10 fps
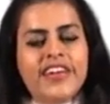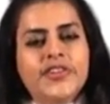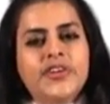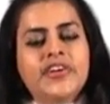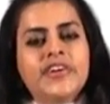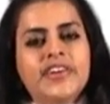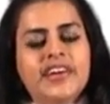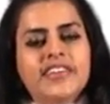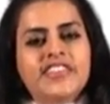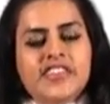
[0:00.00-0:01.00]

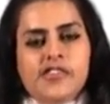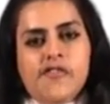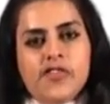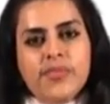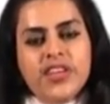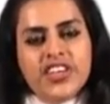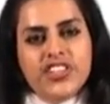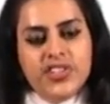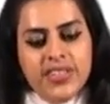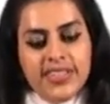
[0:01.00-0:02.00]
Another C of
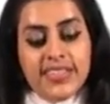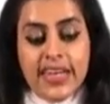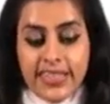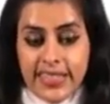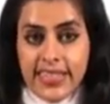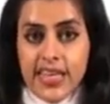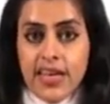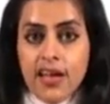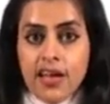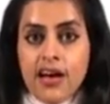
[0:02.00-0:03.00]
communication is
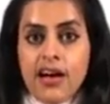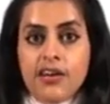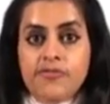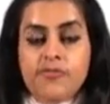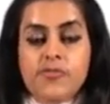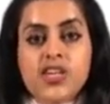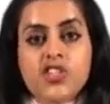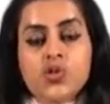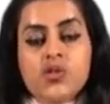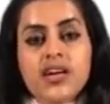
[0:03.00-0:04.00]
courtesy.
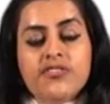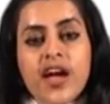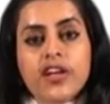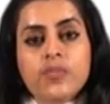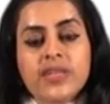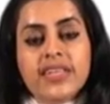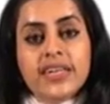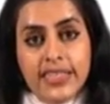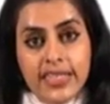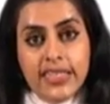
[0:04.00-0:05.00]
Once you are trying to be
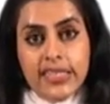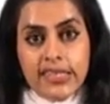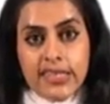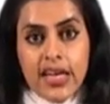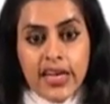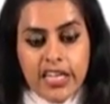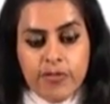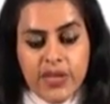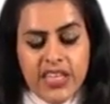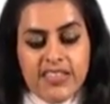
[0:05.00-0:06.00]
courteous,
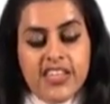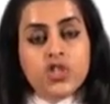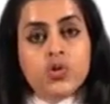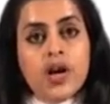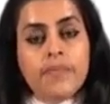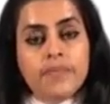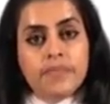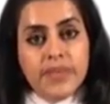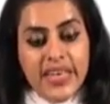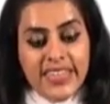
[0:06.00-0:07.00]
it means that you are
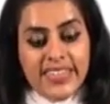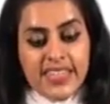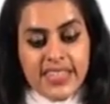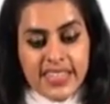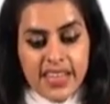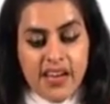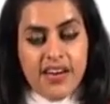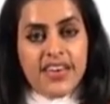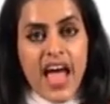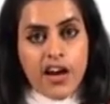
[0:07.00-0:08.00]
being
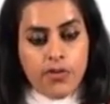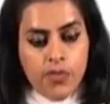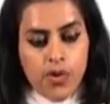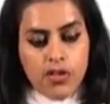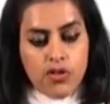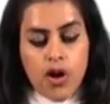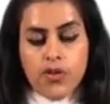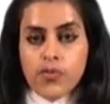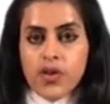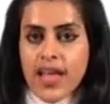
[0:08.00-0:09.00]
sincere, tactful,
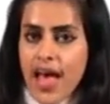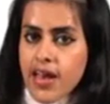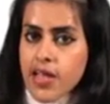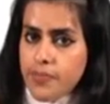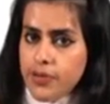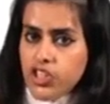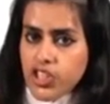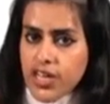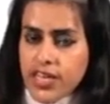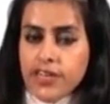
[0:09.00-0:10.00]
thoughtful and
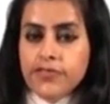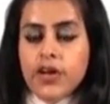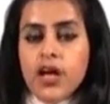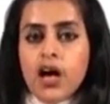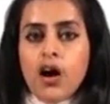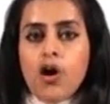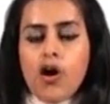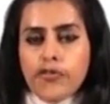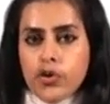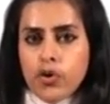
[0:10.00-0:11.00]
appreciative
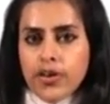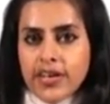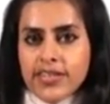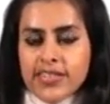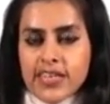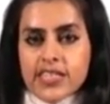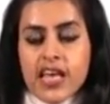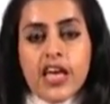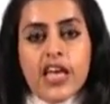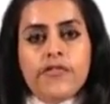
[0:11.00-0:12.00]
of your
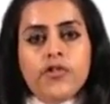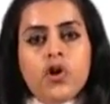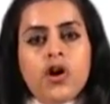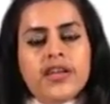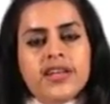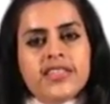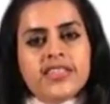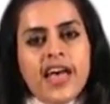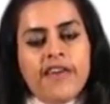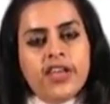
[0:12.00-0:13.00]
audiences. If your
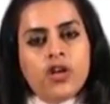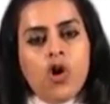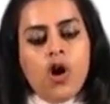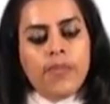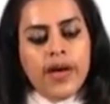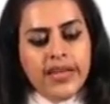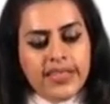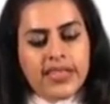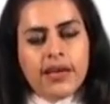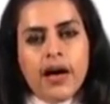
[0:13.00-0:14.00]
audiences have any
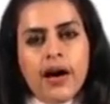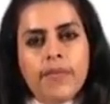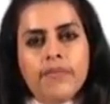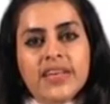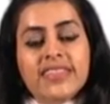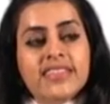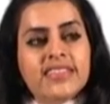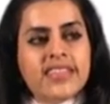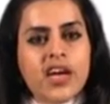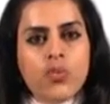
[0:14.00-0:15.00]
comments, be
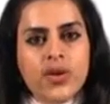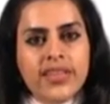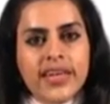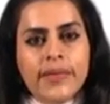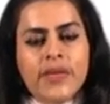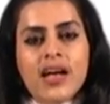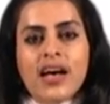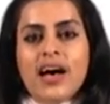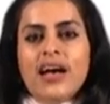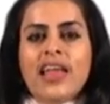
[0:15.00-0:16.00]
sincere with them.
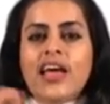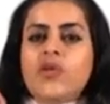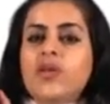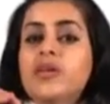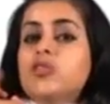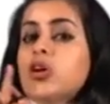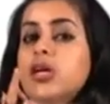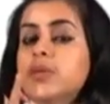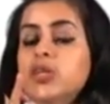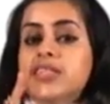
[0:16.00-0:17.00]
Like we had been
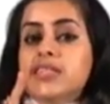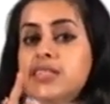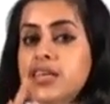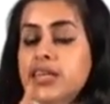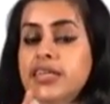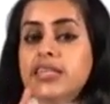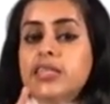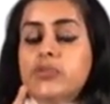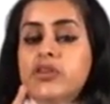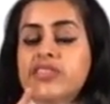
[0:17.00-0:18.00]
talking about sincerity
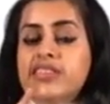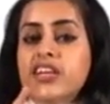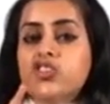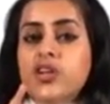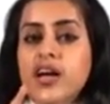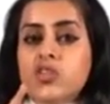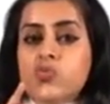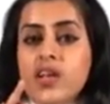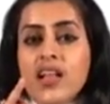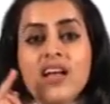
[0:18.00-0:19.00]
in the previous lecture
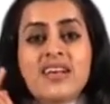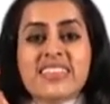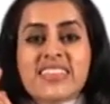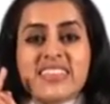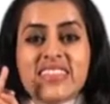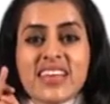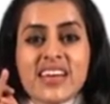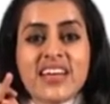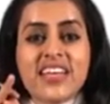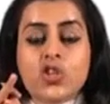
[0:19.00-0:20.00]
as well.
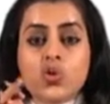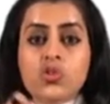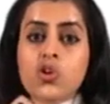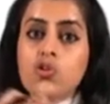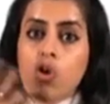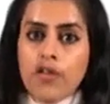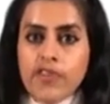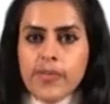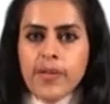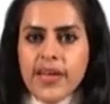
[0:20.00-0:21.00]
Sincerity through your
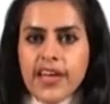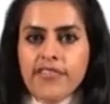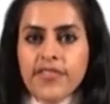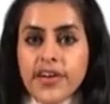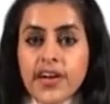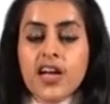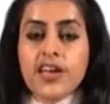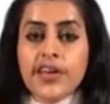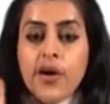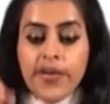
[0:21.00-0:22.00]
non-verbal behavior.
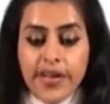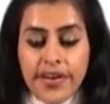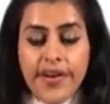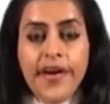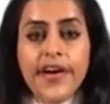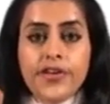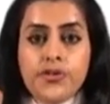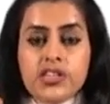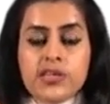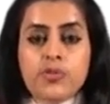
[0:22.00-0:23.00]
Now here
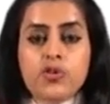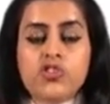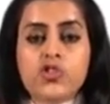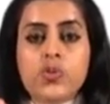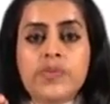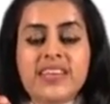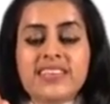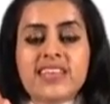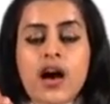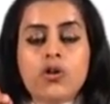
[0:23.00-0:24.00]
you are supposed to
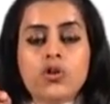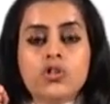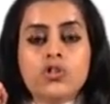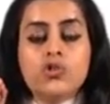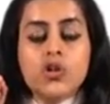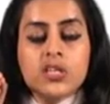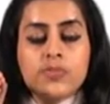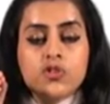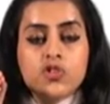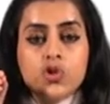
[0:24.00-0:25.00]
be sound, or you are
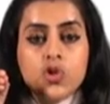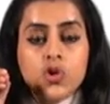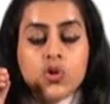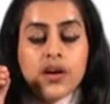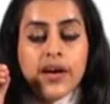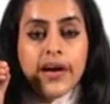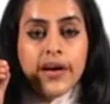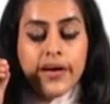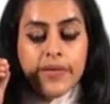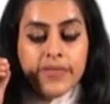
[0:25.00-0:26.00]
supposed
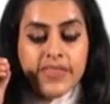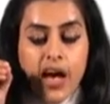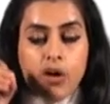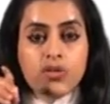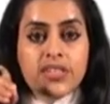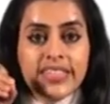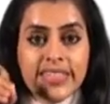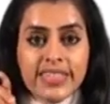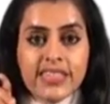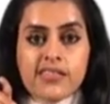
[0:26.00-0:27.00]
to sound
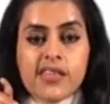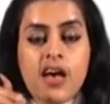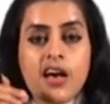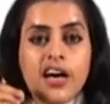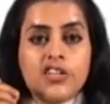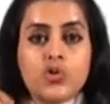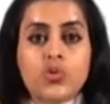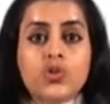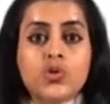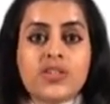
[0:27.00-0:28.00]
courteous
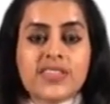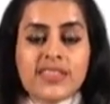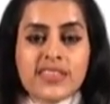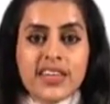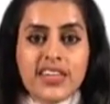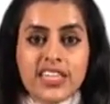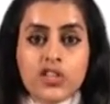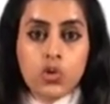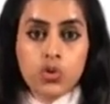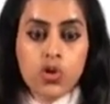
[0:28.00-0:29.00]
through your
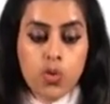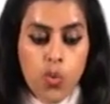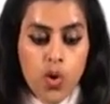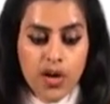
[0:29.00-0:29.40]
sincerity, through your